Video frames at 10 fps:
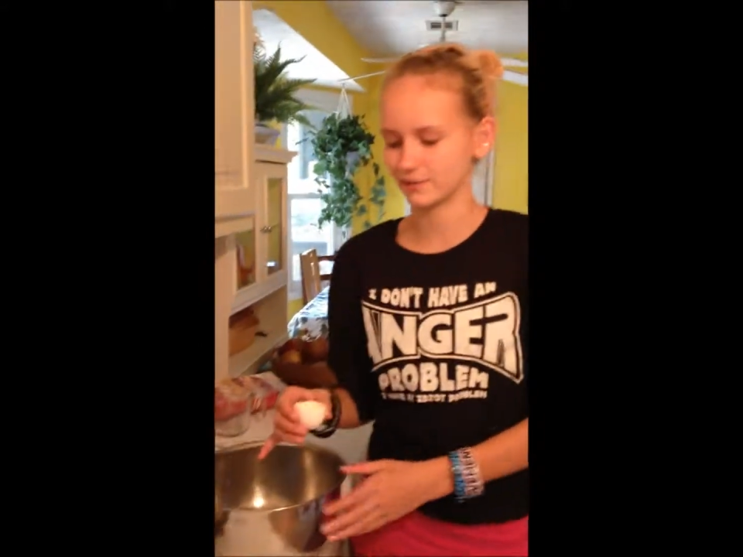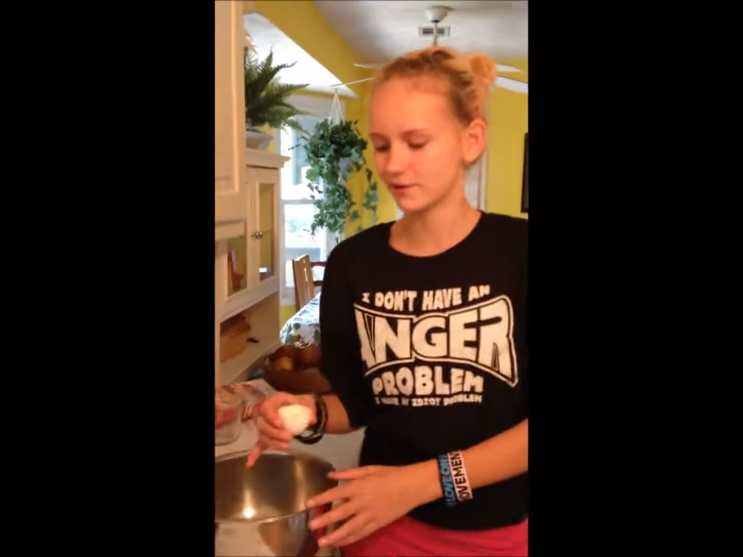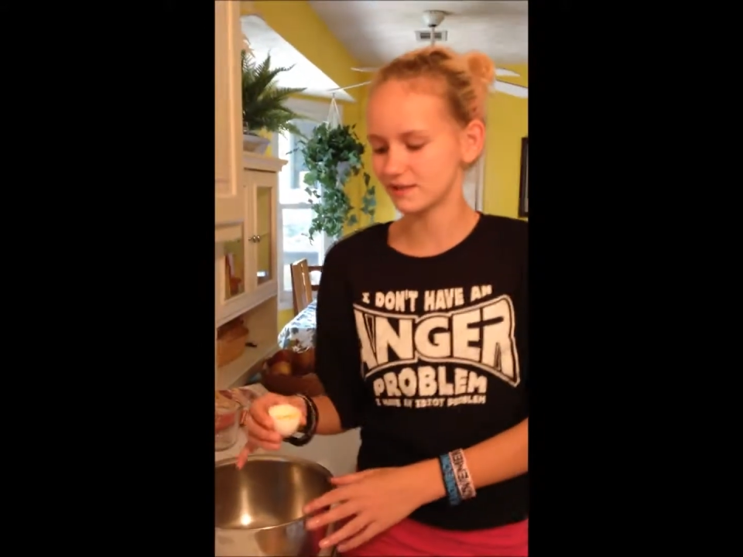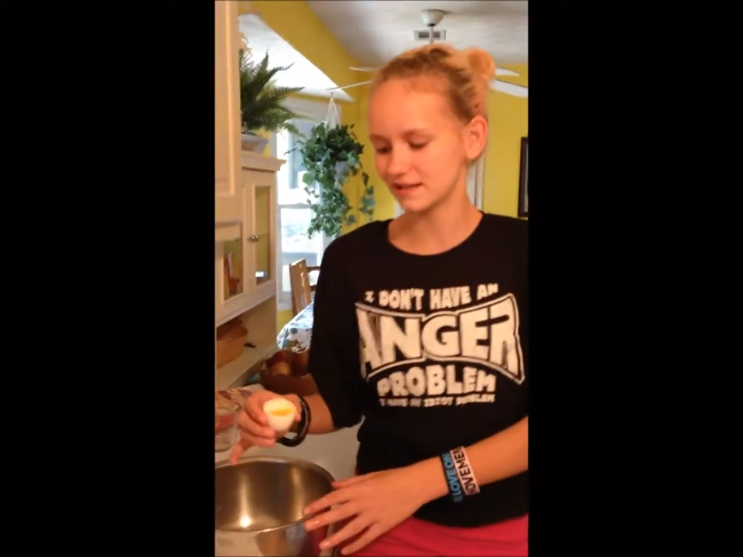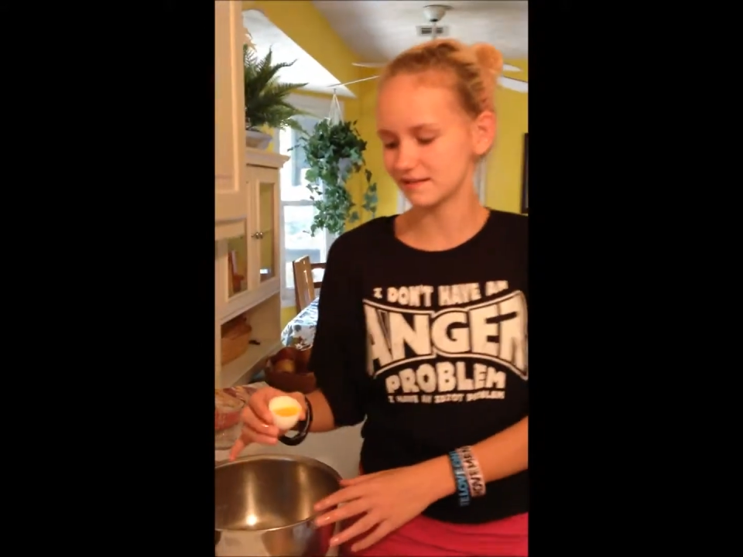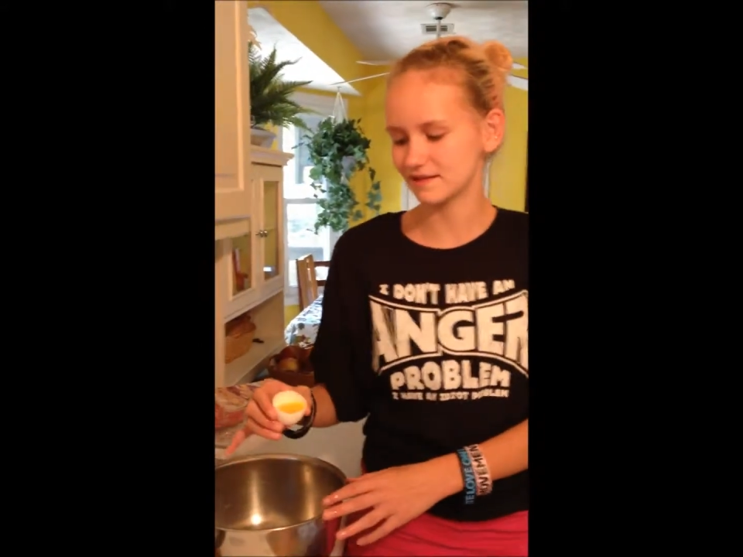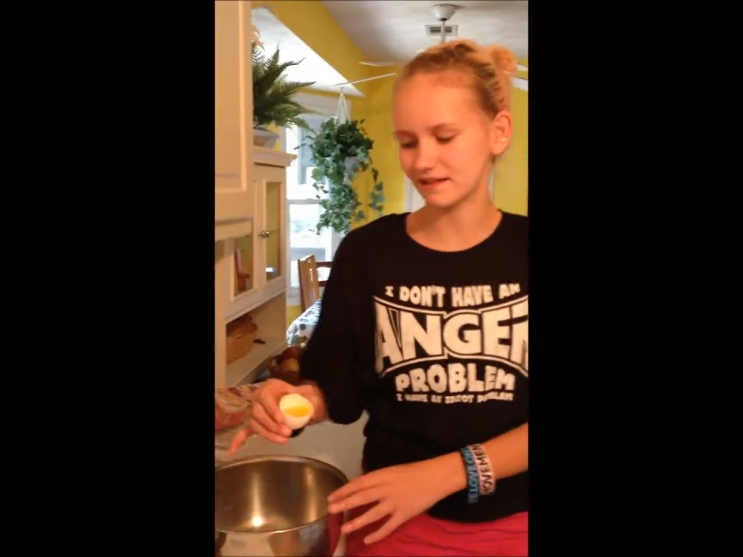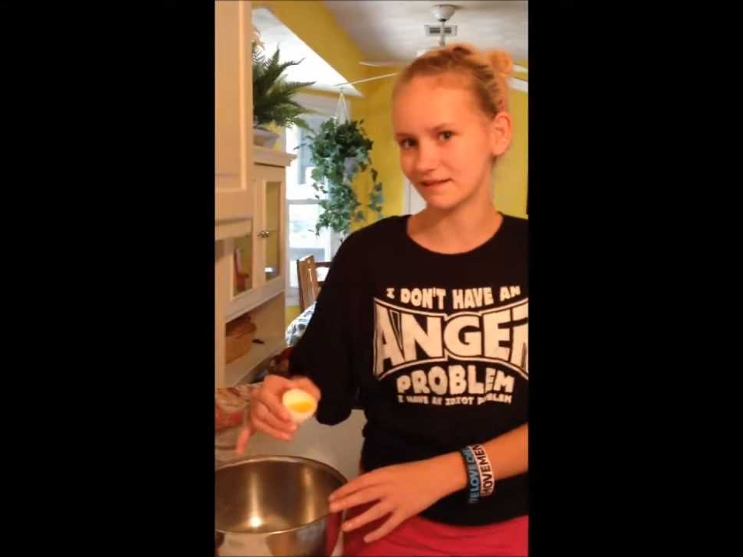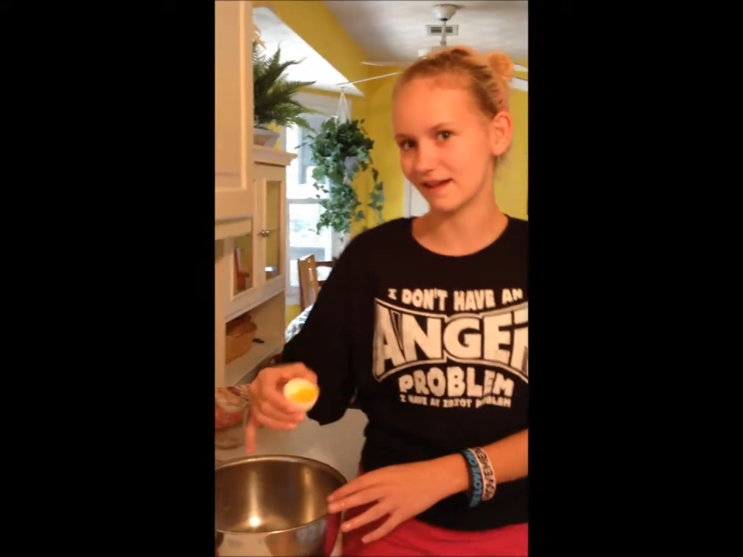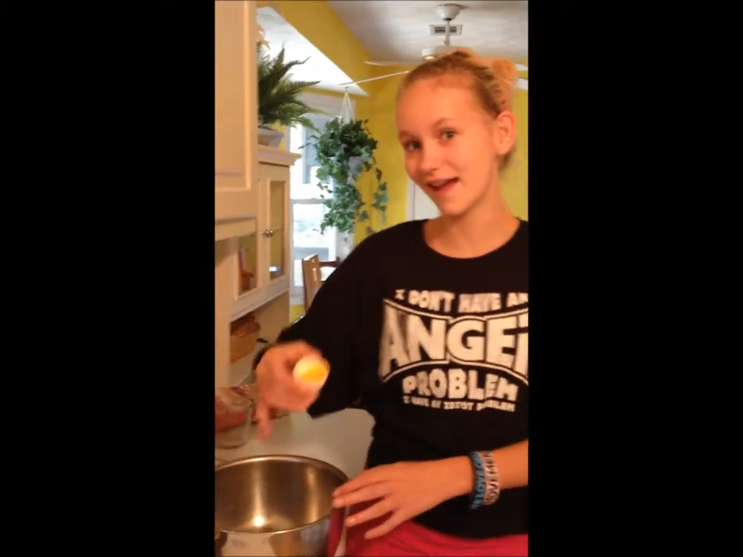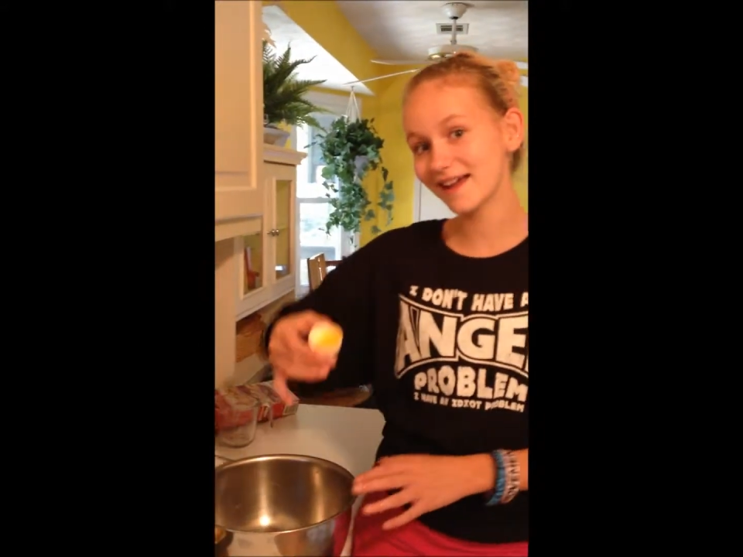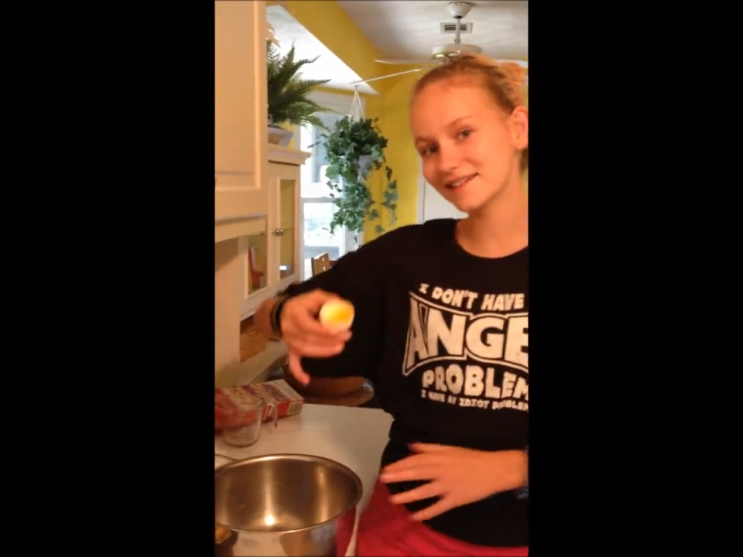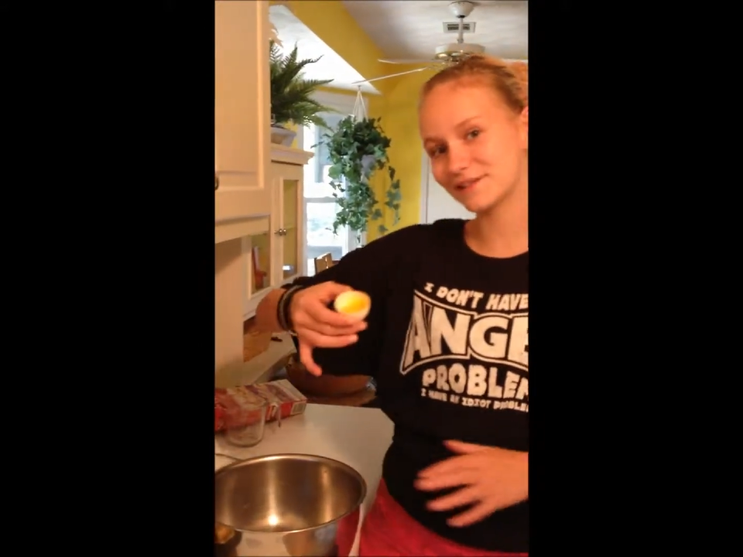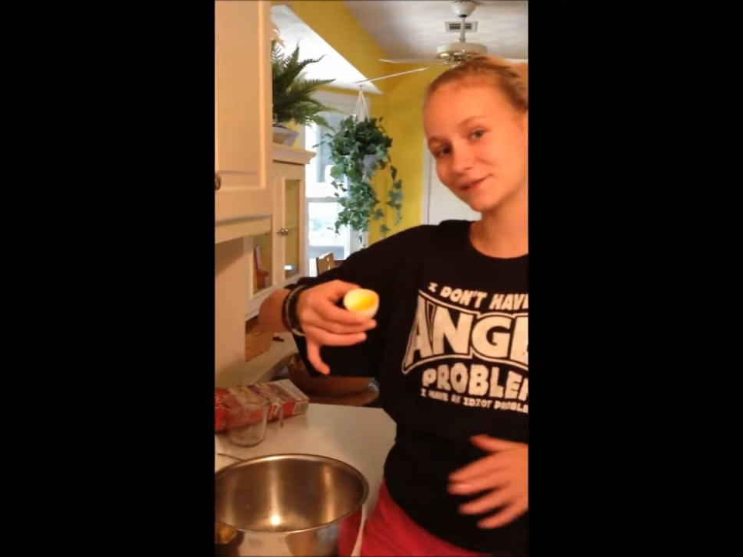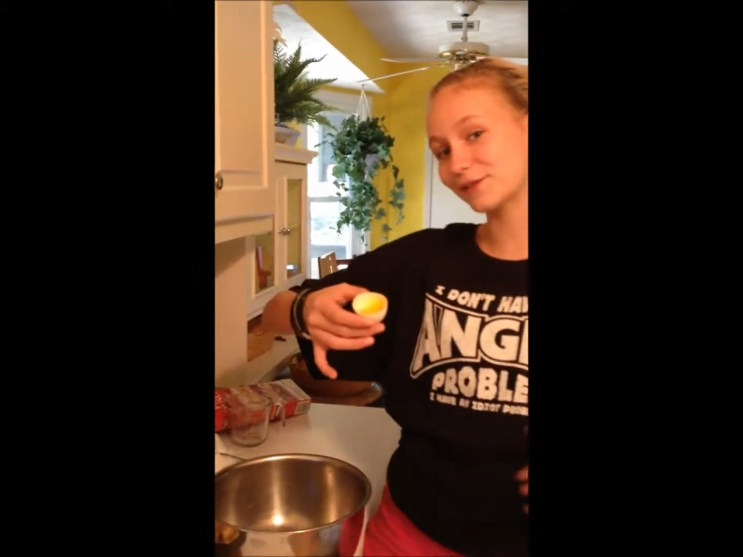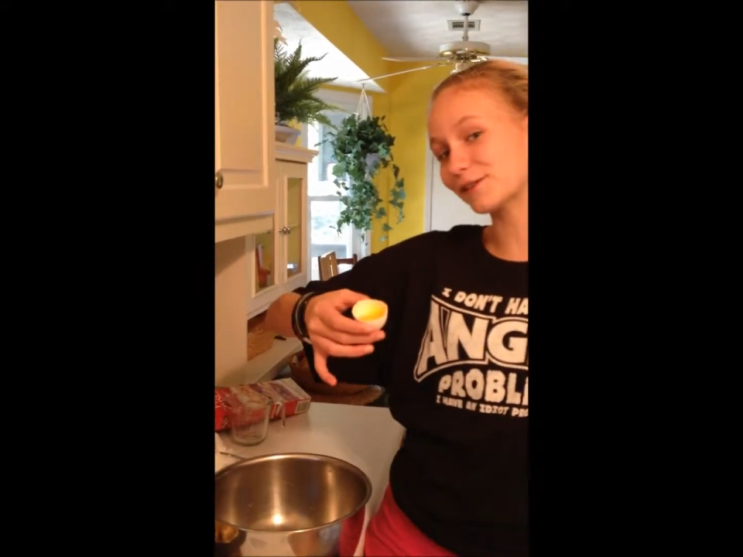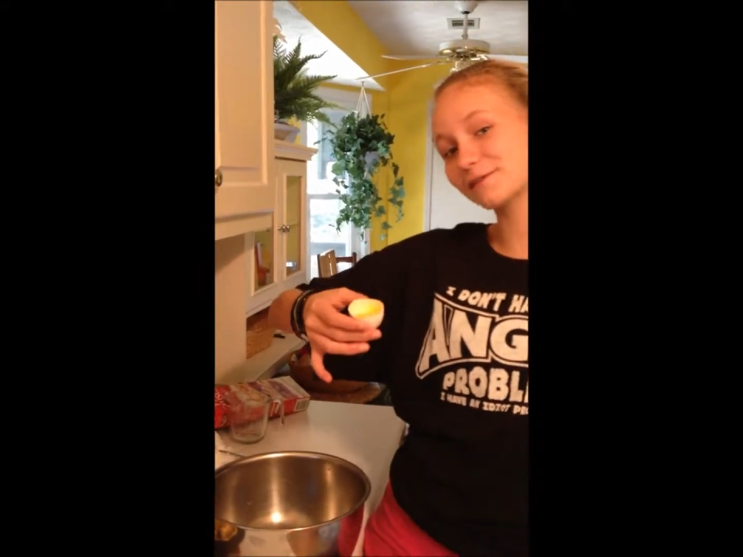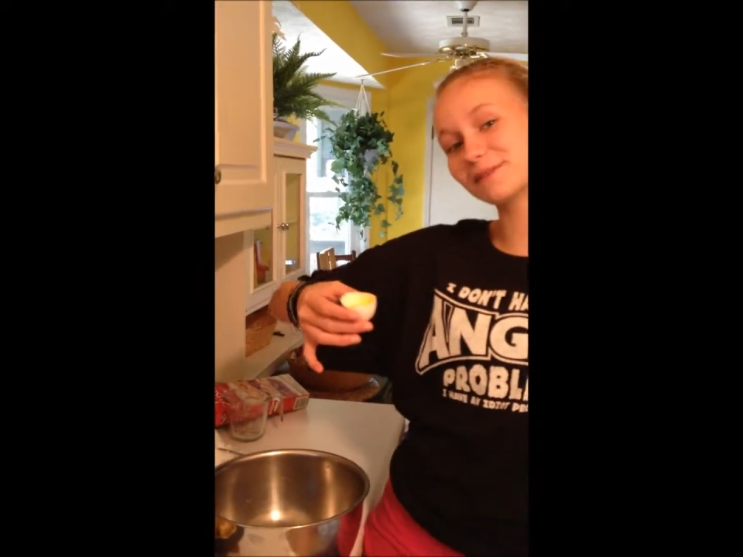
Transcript: proteins and eggs are full of